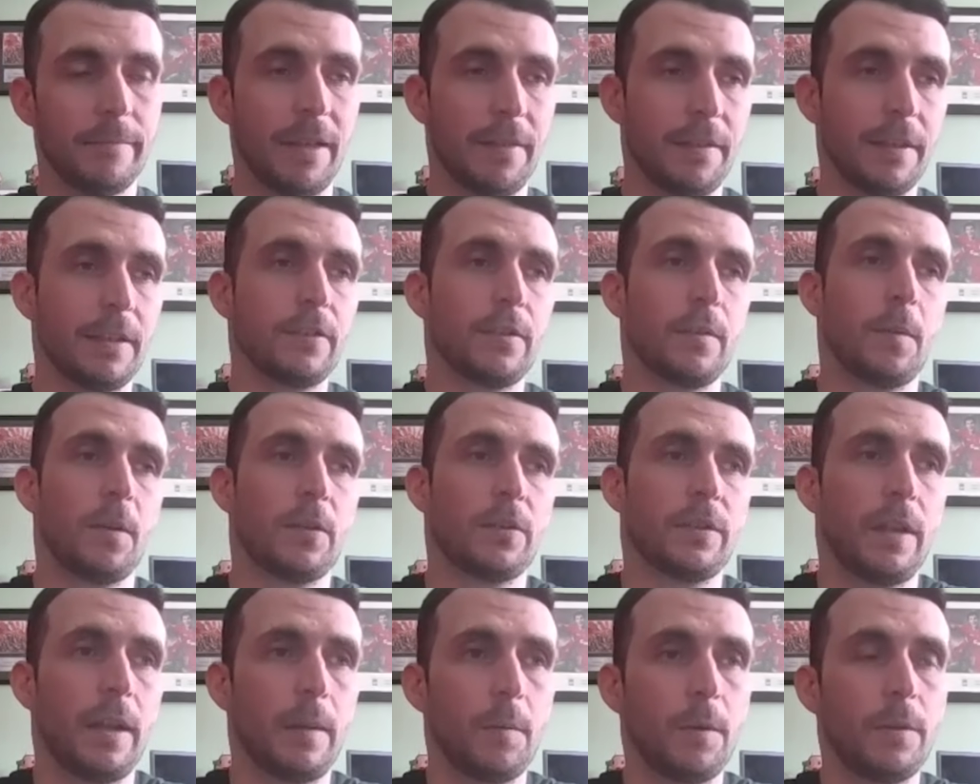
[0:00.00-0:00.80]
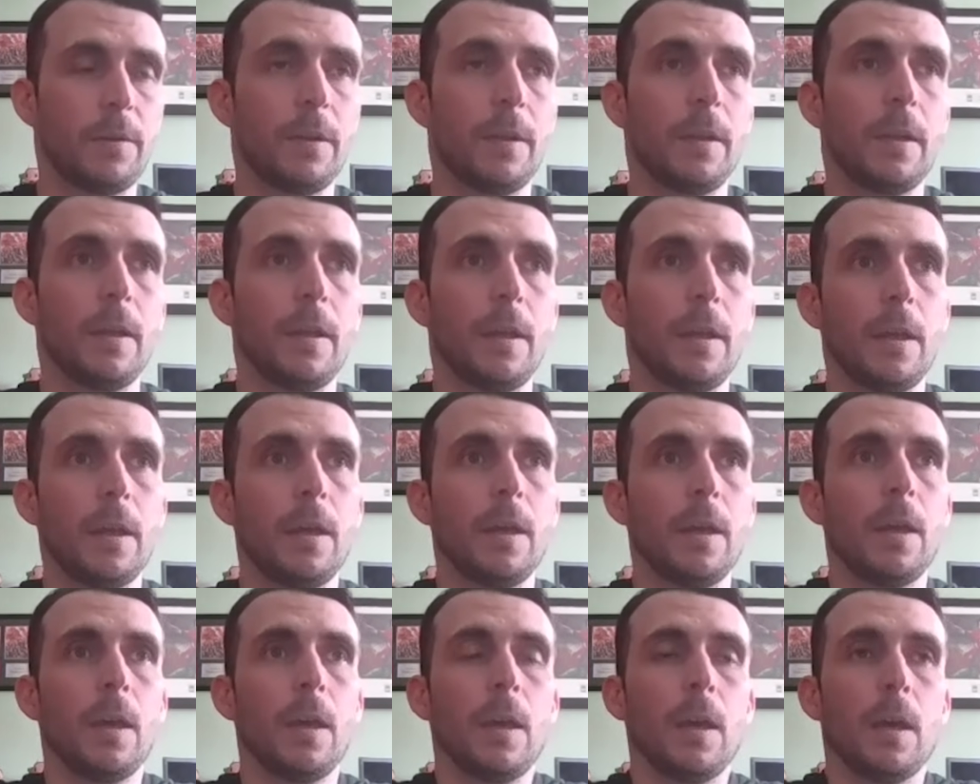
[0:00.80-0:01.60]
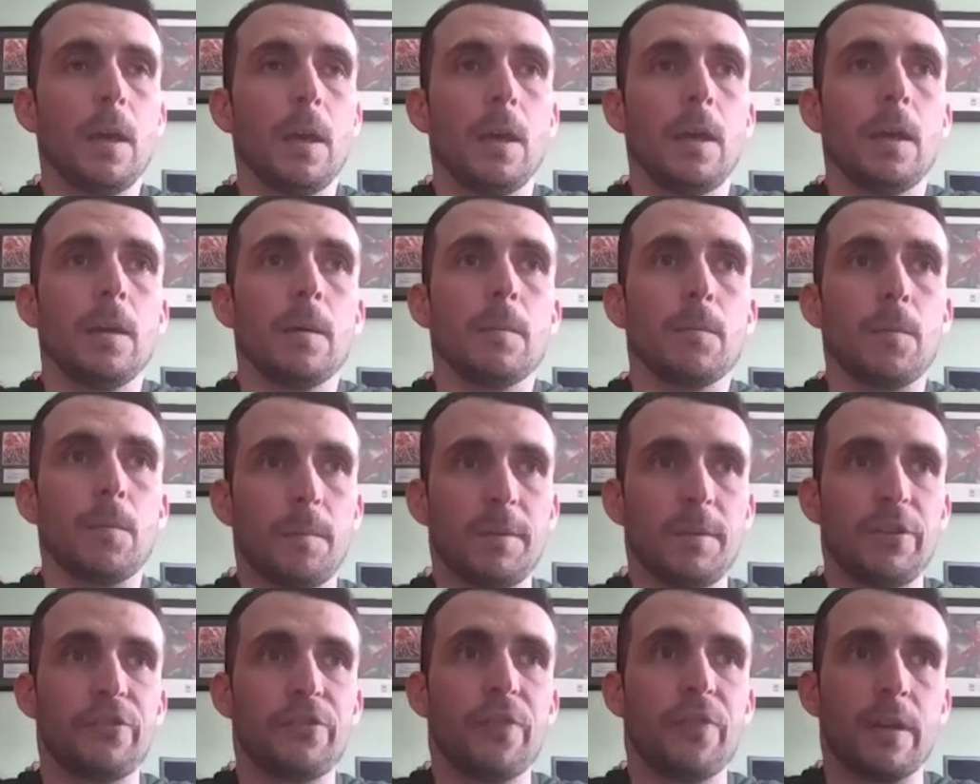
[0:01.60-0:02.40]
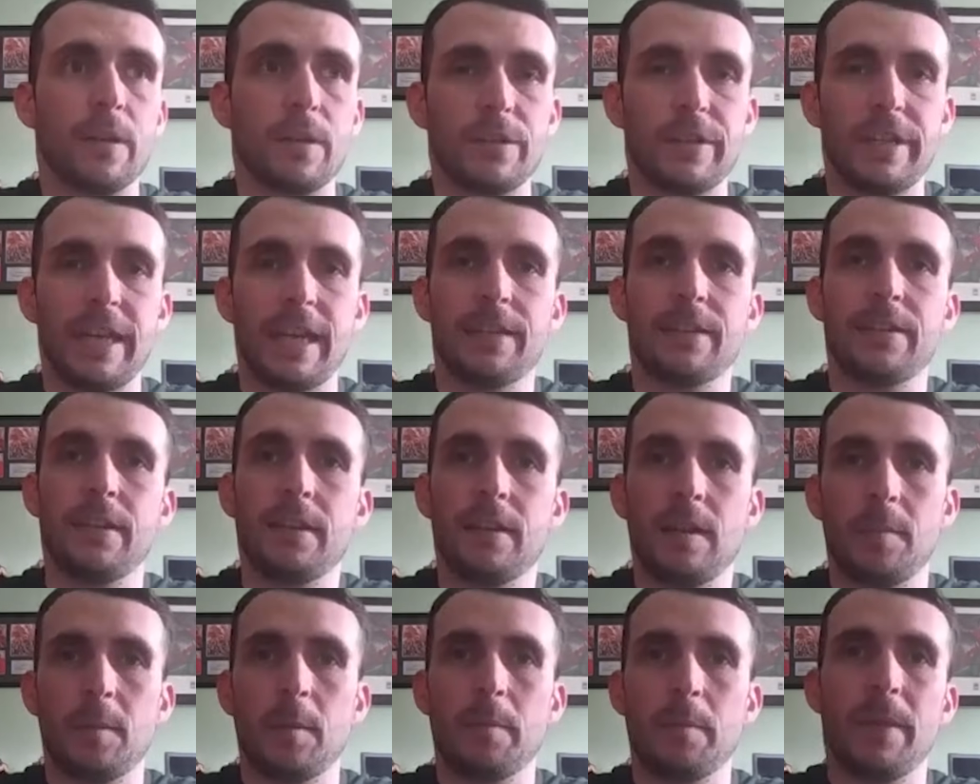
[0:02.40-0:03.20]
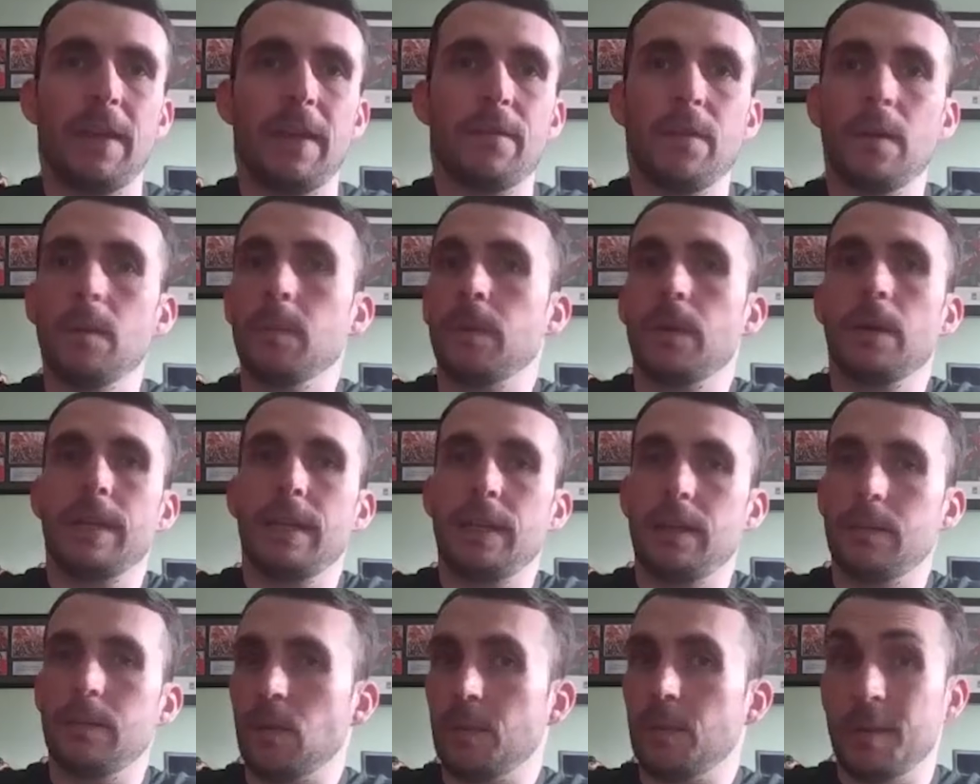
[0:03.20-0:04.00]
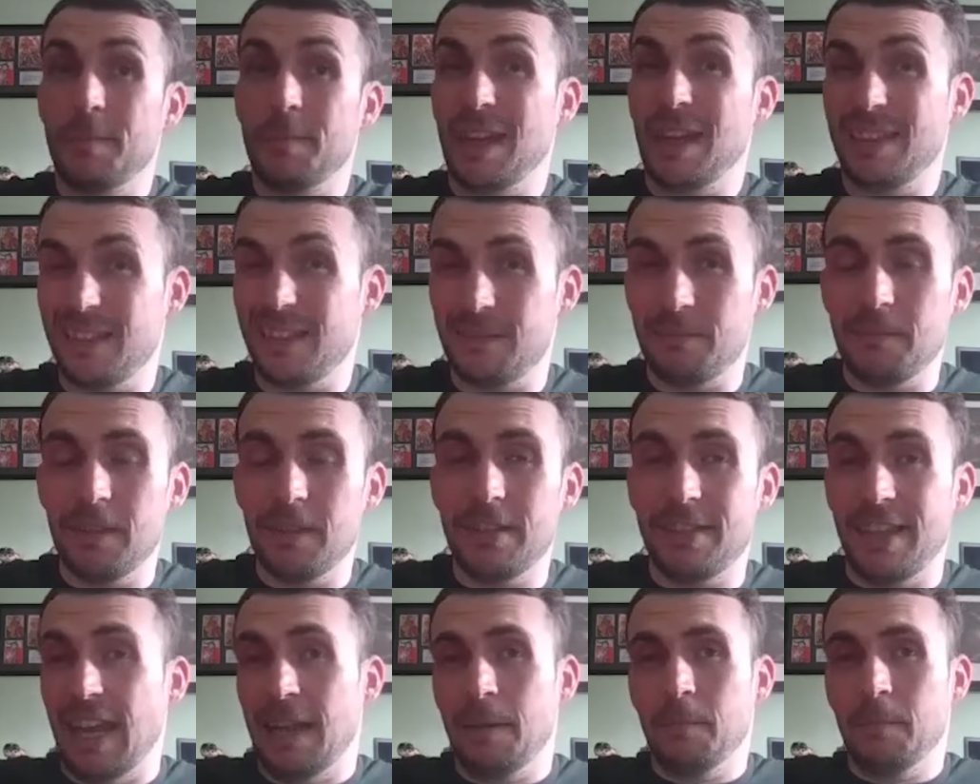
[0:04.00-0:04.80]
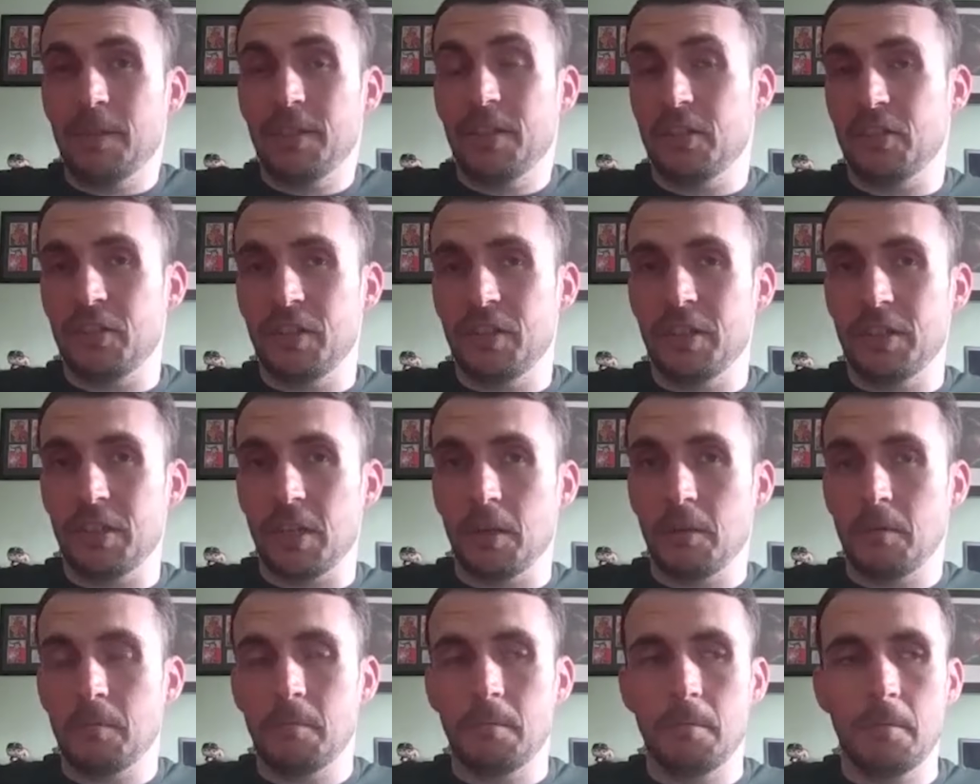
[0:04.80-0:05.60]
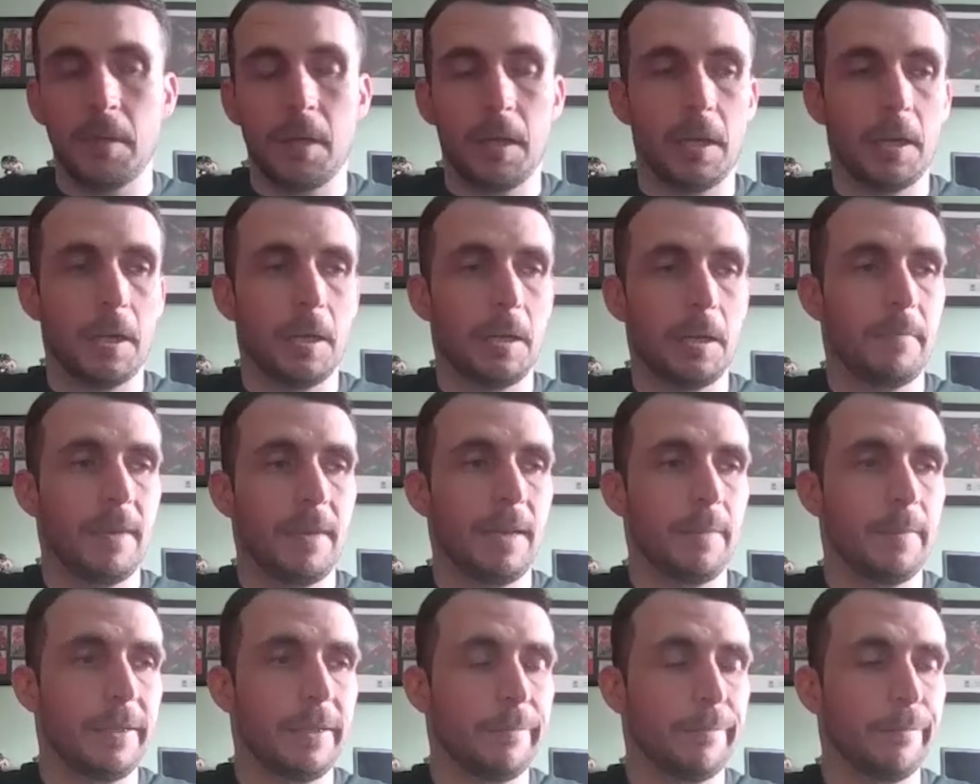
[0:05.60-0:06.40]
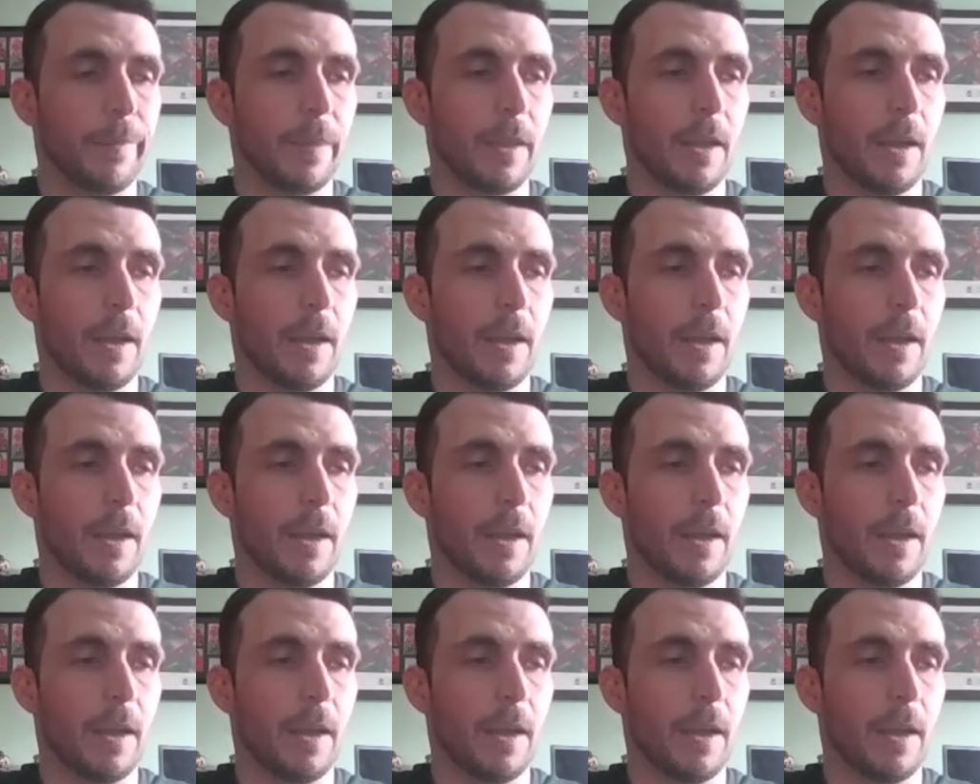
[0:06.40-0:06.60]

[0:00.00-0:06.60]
think Szoboszlai would probably struggle to get into the double pivot, but he could probably make the 10 position his own, maybe.